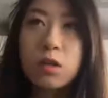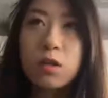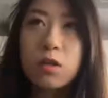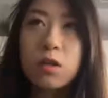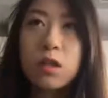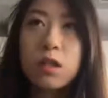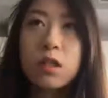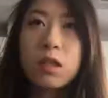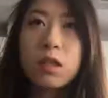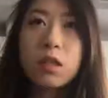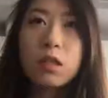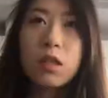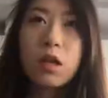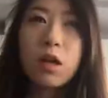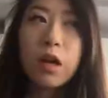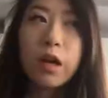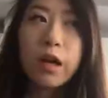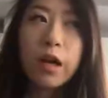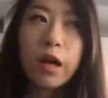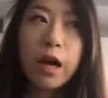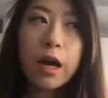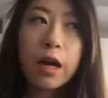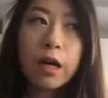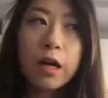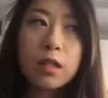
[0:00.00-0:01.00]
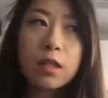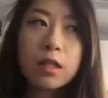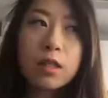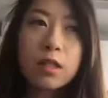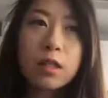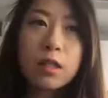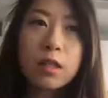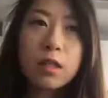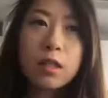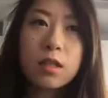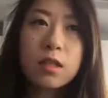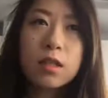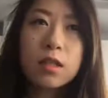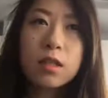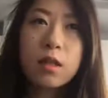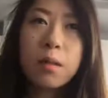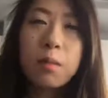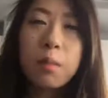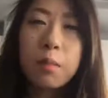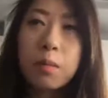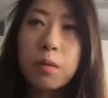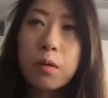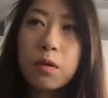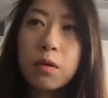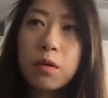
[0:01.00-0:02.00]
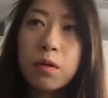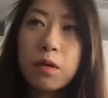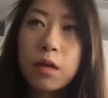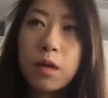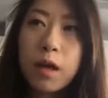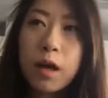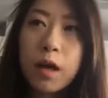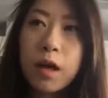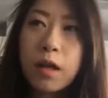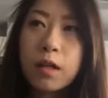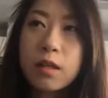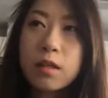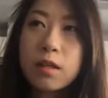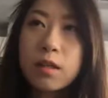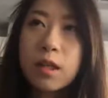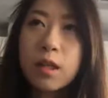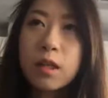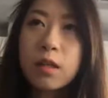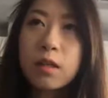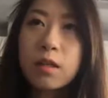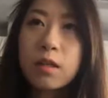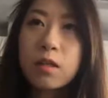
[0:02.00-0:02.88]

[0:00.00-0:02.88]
So it's not as simple as like